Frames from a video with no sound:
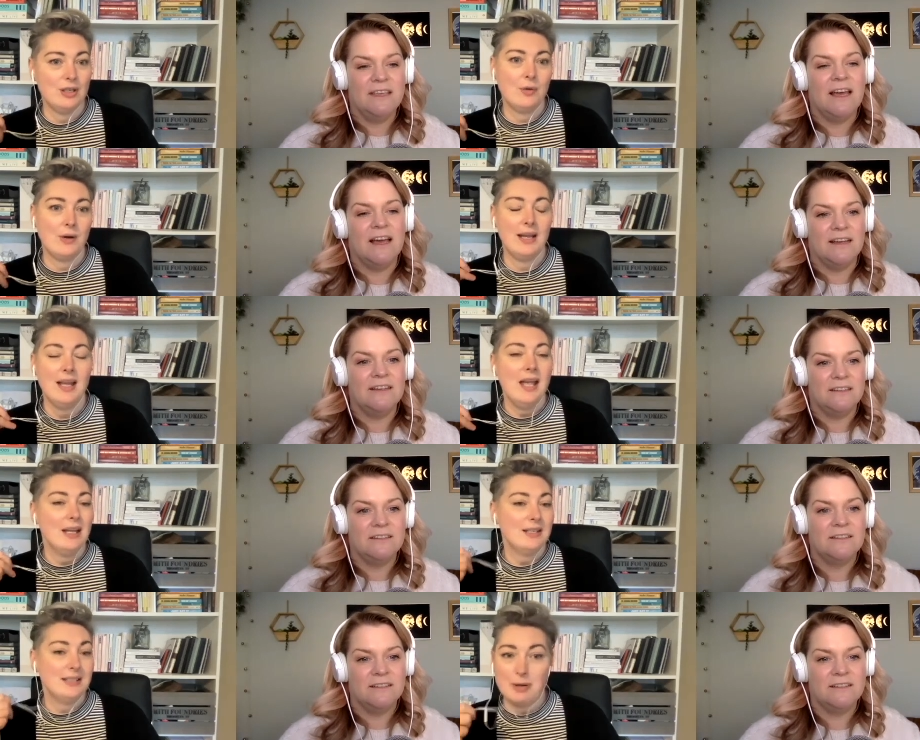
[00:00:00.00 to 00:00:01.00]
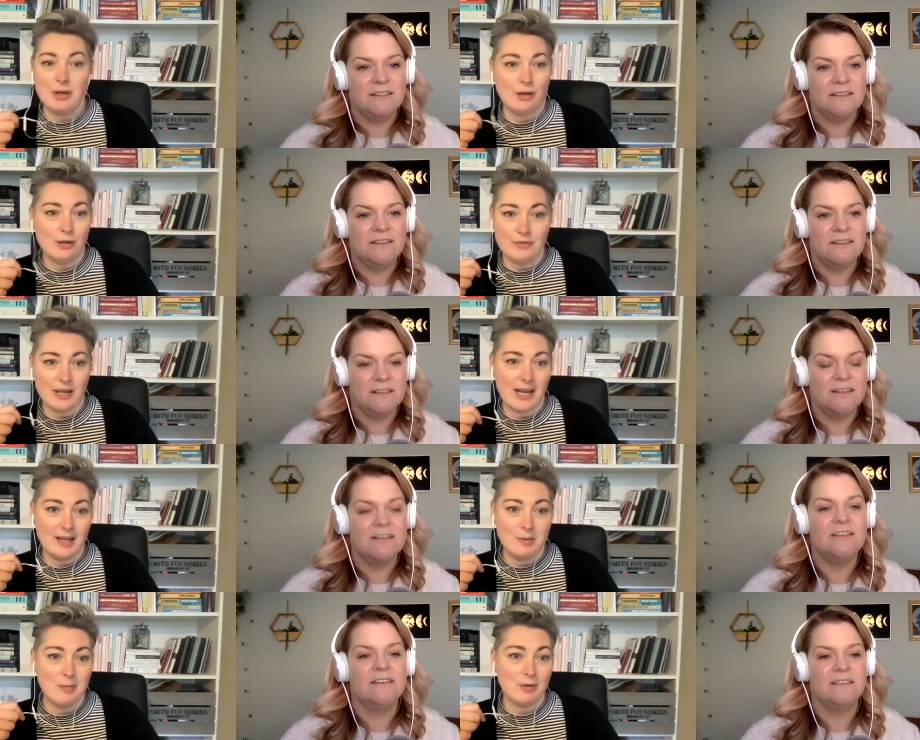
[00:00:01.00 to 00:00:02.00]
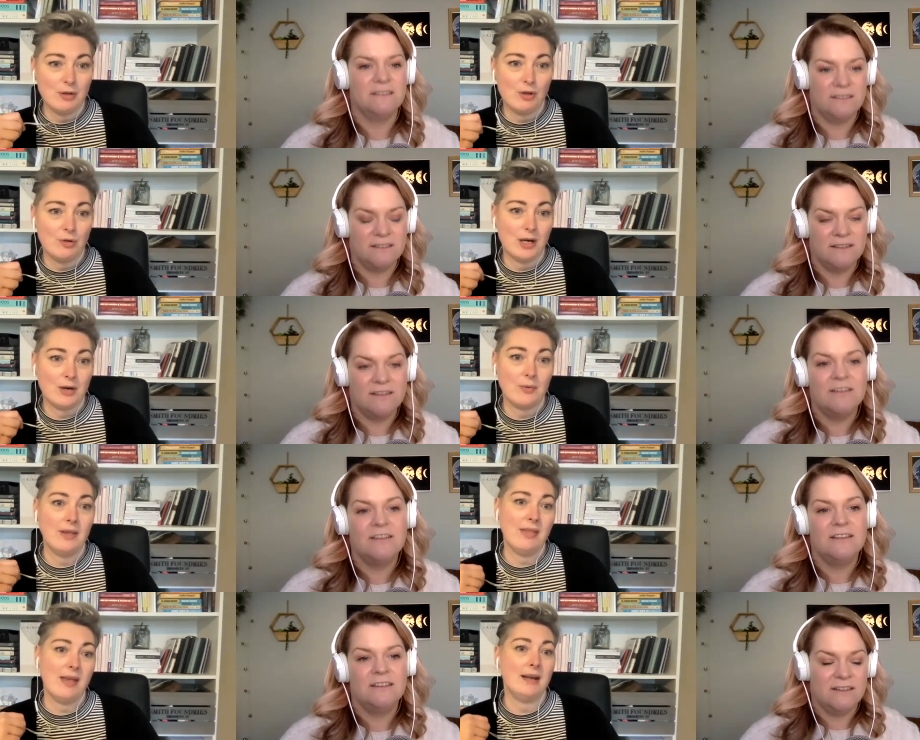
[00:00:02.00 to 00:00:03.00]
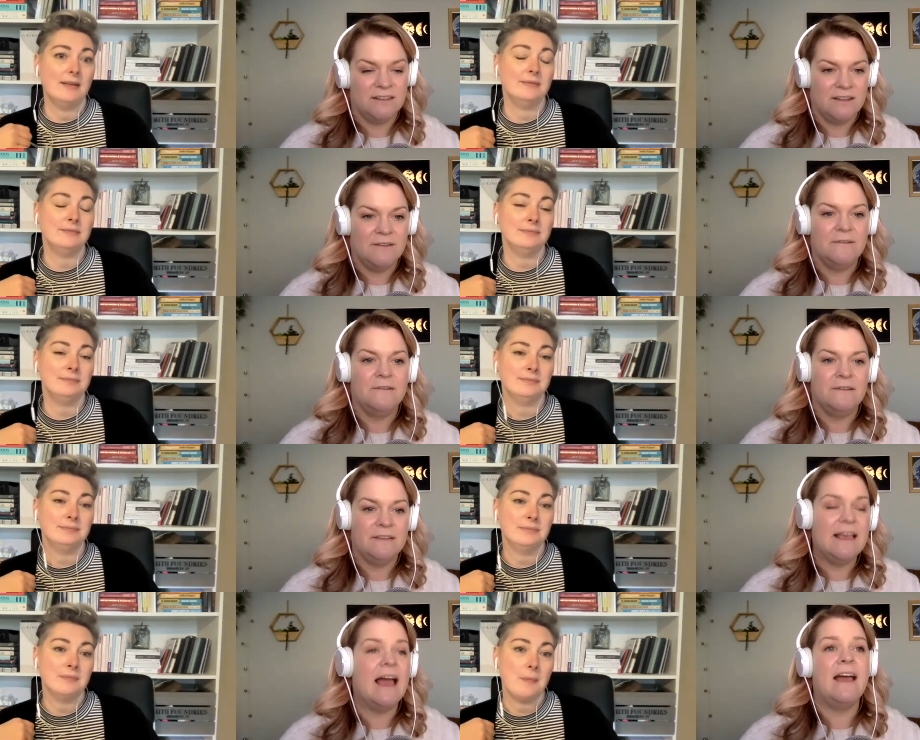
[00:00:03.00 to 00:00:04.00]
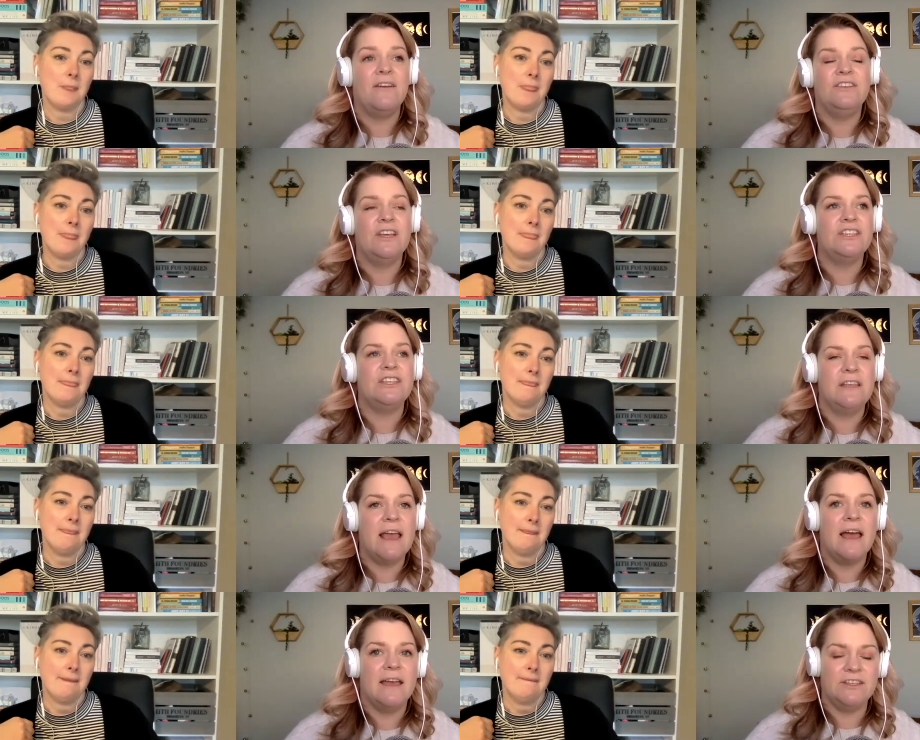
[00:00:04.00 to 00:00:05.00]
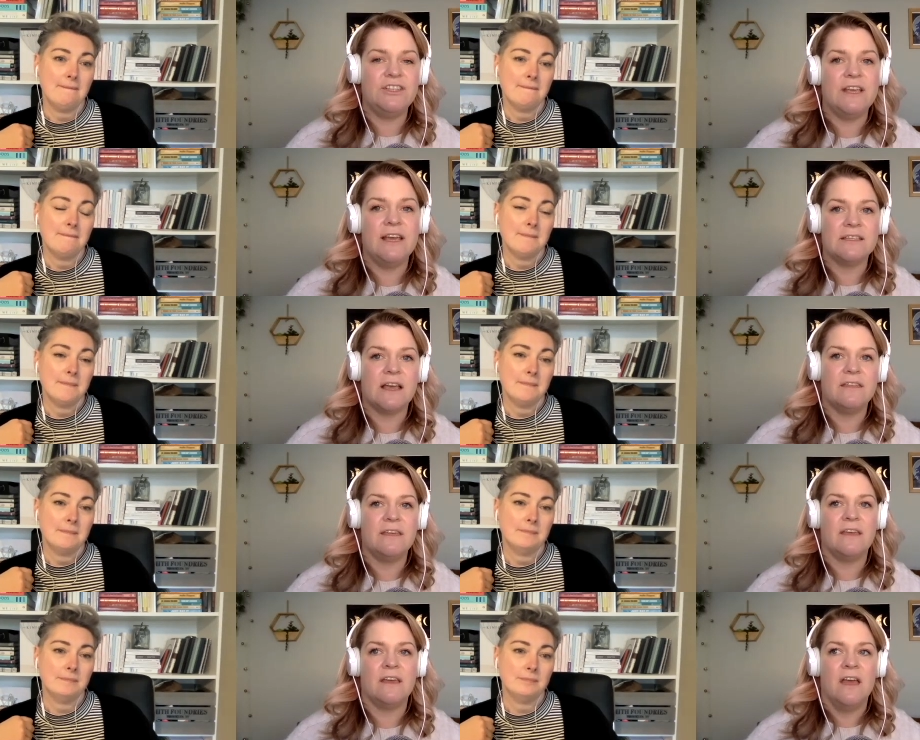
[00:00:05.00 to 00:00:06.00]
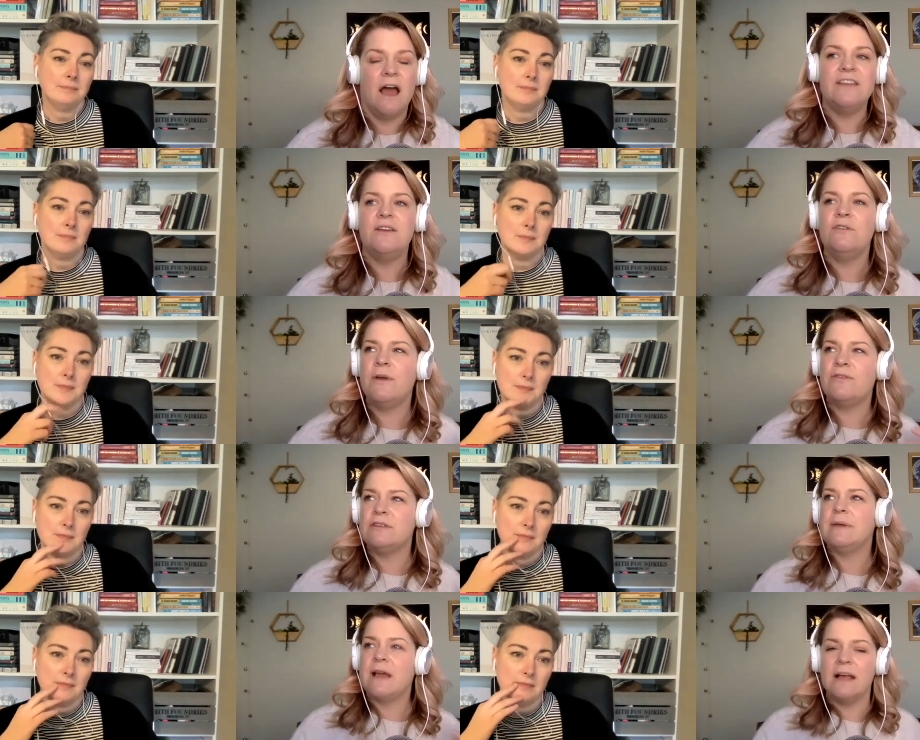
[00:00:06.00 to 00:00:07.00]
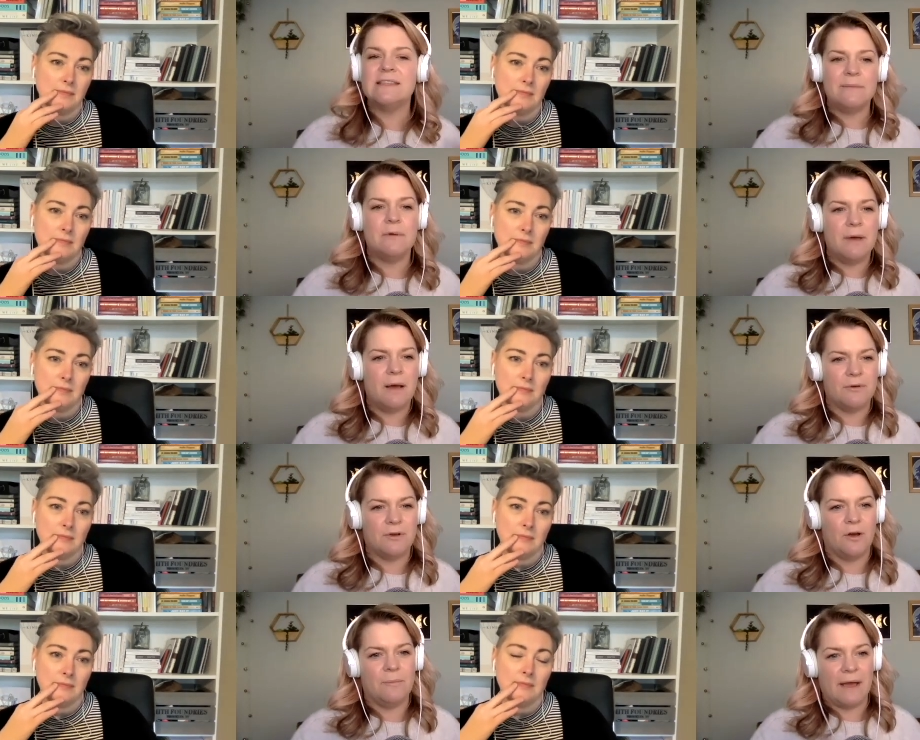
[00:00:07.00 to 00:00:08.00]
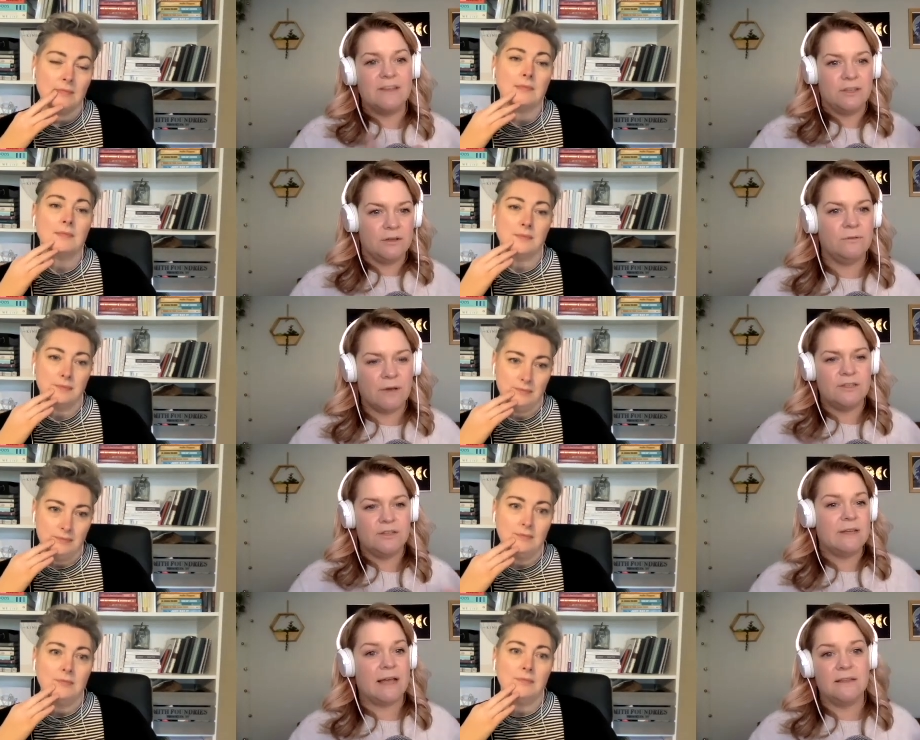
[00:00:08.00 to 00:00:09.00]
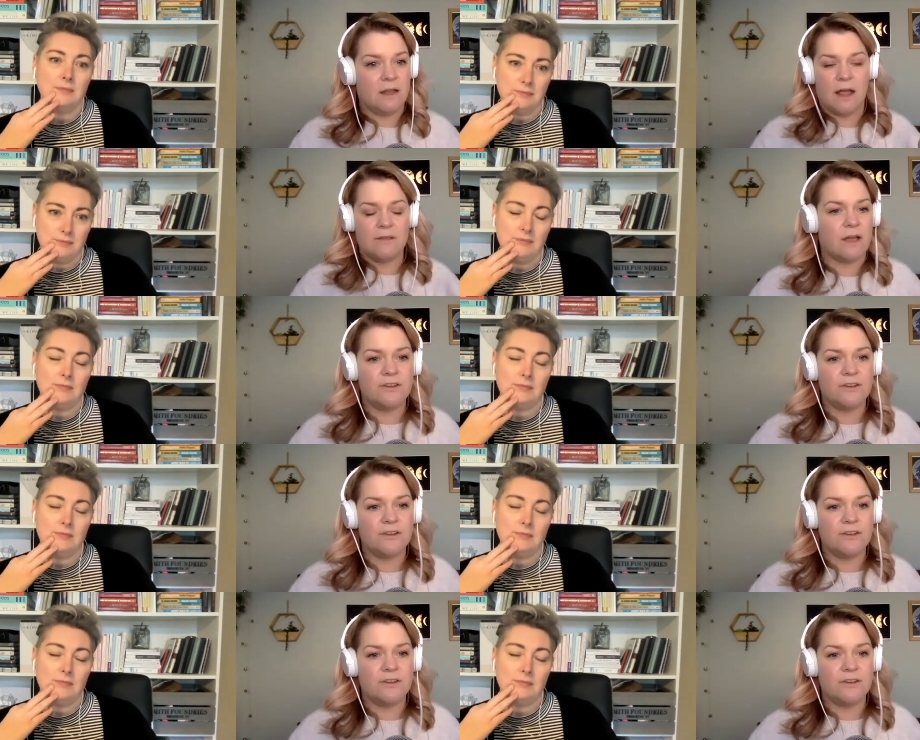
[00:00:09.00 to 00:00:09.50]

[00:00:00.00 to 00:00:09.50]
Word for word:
Speaker 1: yeah. quite typical of the kind of people that you work with then
Speaker 2: yeah, yeah, she, yeah, she is. I think I don't know whether it's because I'm a mum or not, but I do, I do tend to. I, I